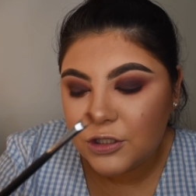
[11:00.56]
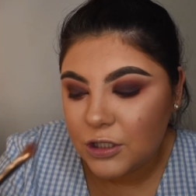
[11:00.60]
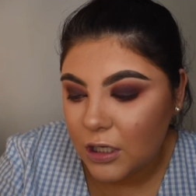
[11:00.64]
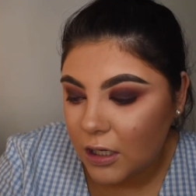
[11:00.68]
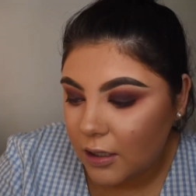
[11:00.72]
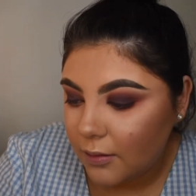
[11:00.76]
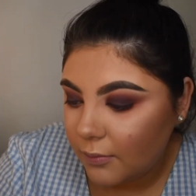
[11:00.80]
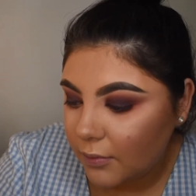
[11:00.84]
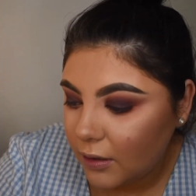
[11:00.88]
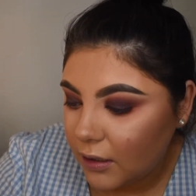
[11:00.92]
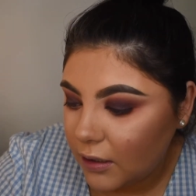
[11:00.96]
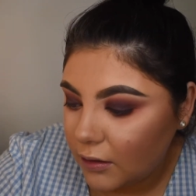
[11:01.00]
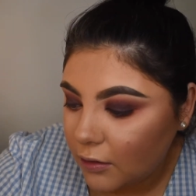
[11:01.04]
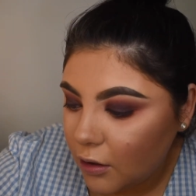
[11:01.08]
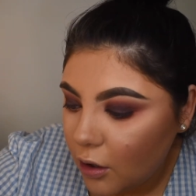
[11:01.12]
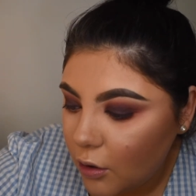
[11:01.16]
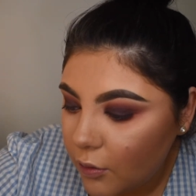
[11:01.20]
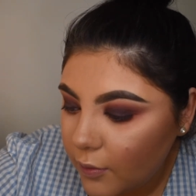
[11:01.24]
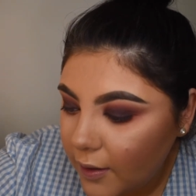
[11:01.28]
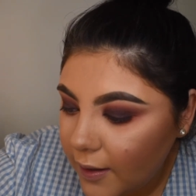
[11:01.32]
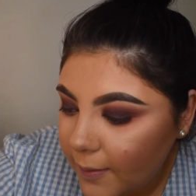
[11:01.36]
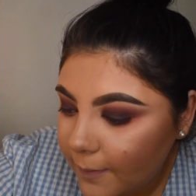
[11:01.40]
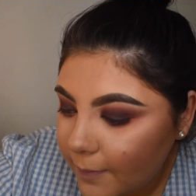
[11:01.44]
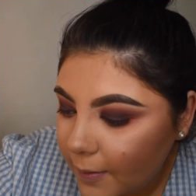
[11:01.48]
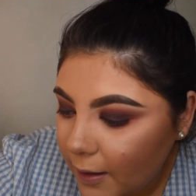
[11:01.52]
and I'm going to go
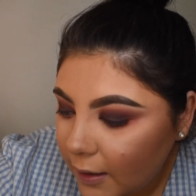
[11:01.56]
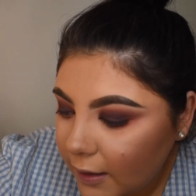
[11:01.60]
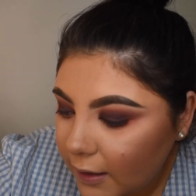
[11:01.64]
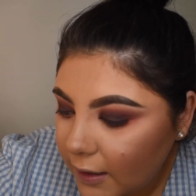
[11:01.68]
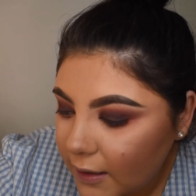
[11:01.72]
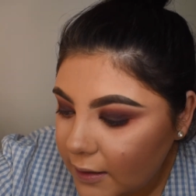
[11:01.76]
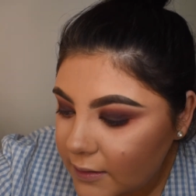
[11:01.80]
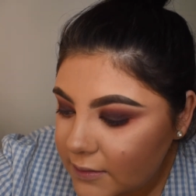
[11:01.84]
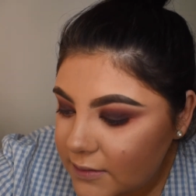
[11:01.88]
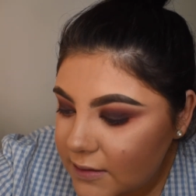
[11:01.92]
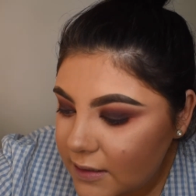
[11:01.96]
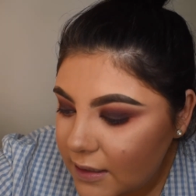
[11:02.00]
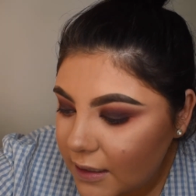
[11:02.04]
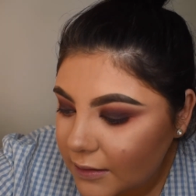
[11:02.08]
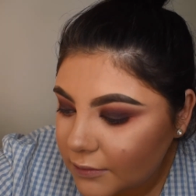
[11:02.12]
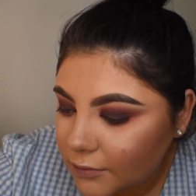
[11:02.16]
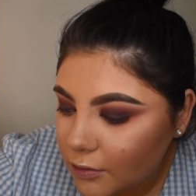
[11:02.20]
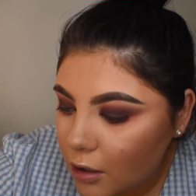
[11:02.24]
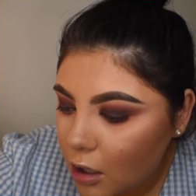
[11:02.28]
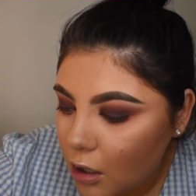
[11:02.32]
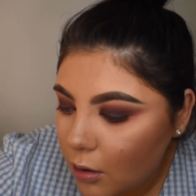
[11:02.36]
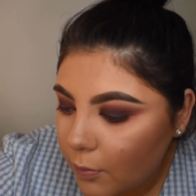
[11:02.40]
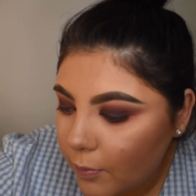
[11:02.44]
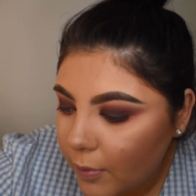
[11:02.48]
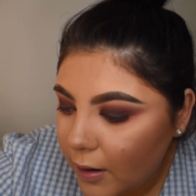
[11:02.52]
back into that
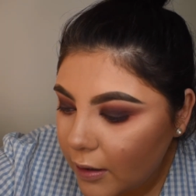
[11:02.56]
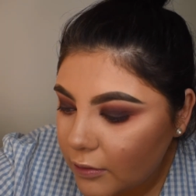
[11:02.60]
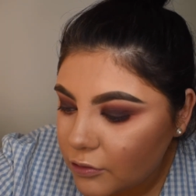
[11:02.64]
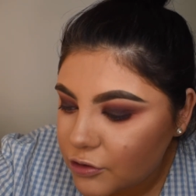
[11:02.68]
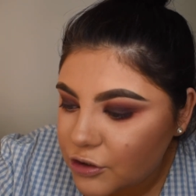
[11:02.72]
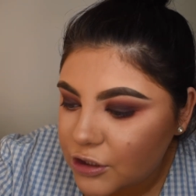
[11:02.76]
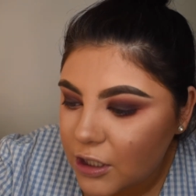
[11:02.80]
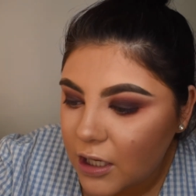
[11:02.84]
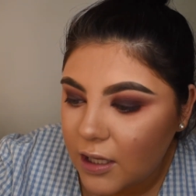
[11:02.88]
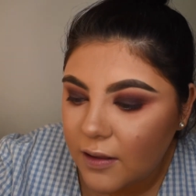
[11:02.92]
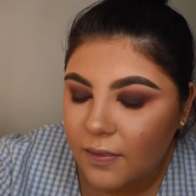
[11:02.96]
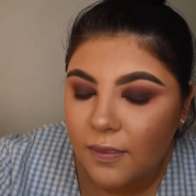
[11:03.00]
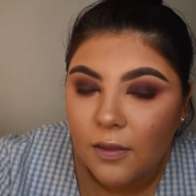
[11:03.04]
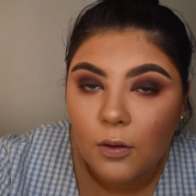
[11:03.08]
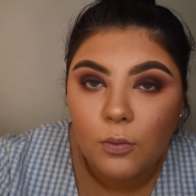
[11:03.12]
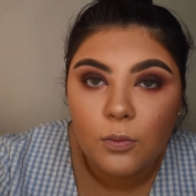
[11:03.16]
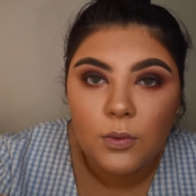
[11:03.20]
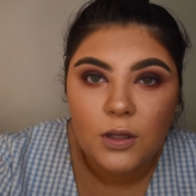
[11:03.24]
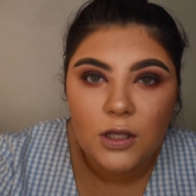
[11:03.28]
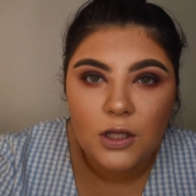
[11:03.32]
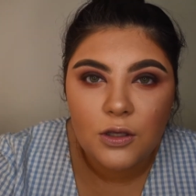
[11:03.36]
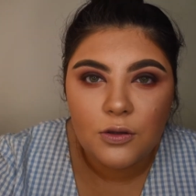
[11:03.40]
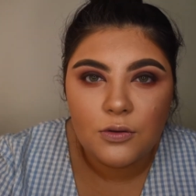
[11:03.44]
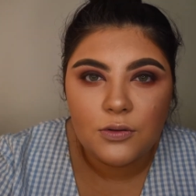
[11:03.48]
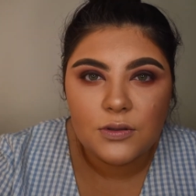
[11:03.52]
dark brown shade that we
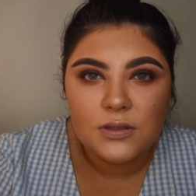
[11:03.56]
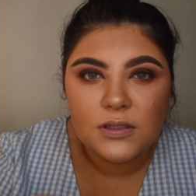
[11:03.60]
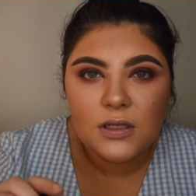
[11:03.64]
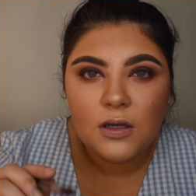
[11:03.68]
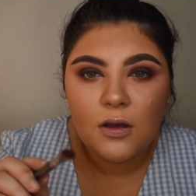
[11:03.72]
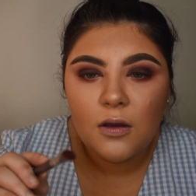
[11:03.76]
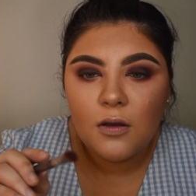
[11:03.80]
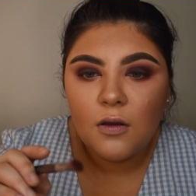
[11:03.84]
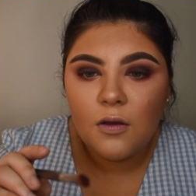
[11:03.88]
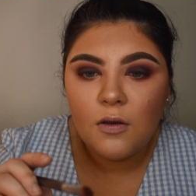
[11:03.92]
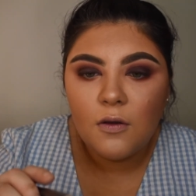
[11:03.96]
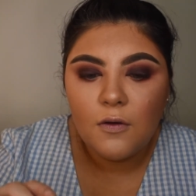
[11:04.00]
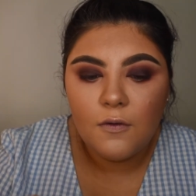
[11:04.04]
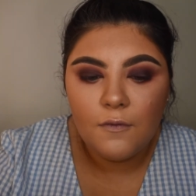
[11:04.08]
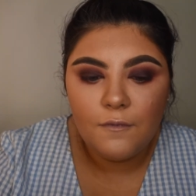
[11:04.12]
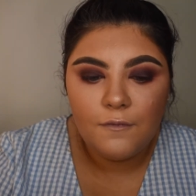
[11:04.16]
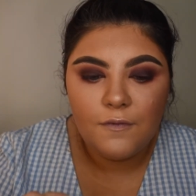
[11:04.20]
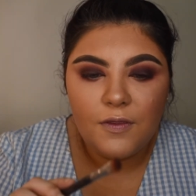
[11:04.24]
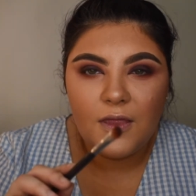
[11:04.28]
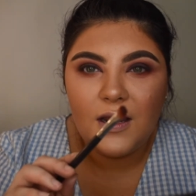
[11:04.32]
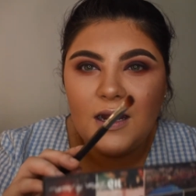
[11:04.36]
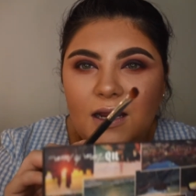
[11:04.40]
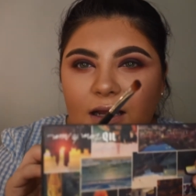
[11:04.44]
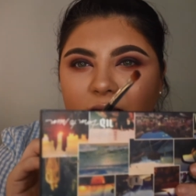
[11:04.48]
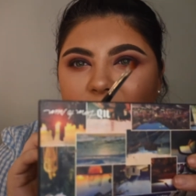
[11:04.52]
used for
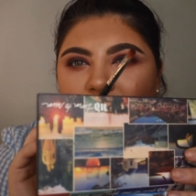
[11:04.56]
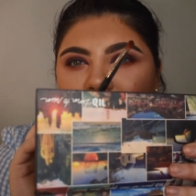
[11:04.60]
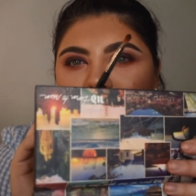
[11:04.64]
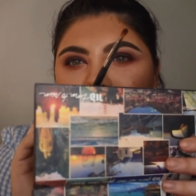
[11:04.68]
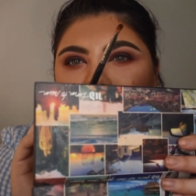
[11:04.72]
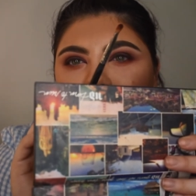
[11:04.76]
the lid,